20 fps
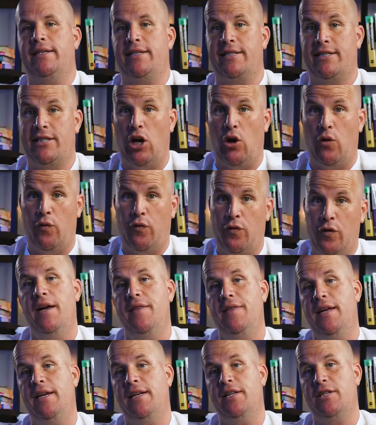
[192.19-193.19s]
itself,
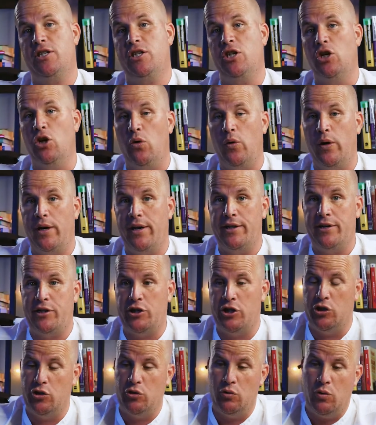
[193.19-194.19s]
and then it's going
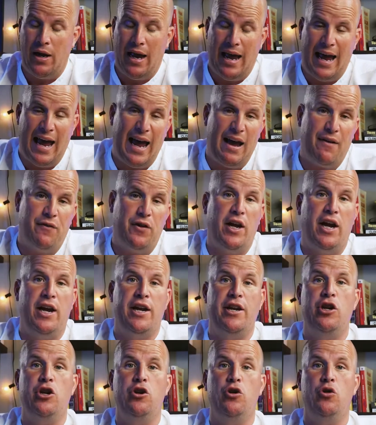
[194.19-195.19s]
to have
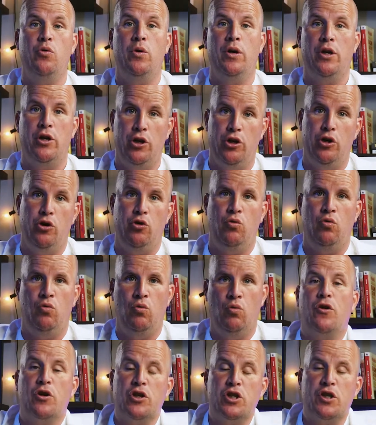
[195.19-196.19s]
a new new.
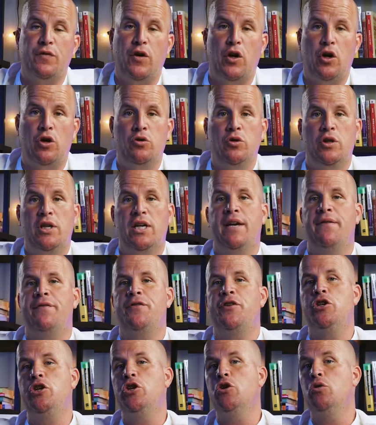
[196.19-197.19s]
First of all,
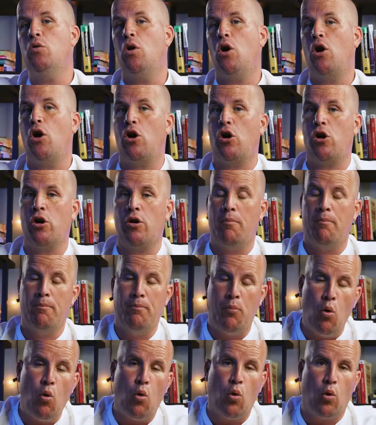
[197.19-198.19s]
if you are
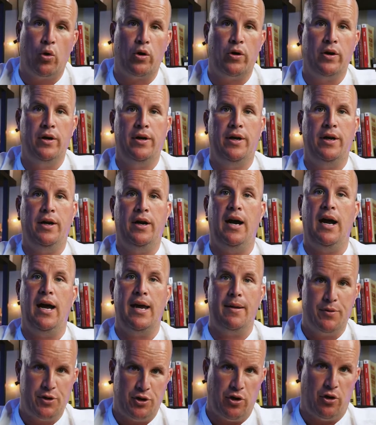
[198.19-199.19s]
poor,
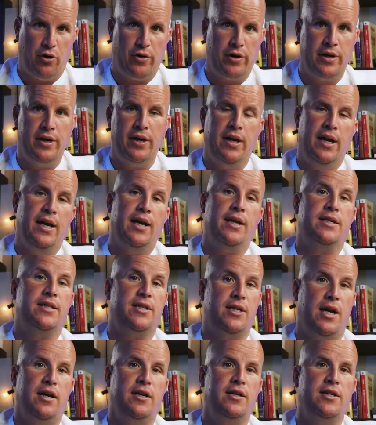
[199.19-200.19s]
I am sorry, it
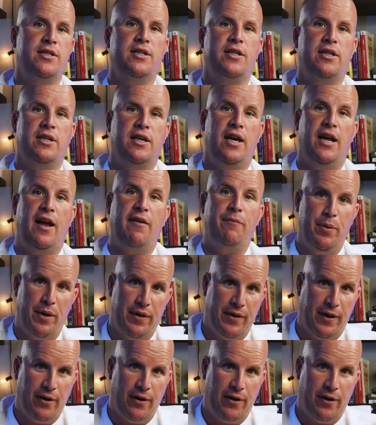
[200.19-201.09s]
sucks, and I've been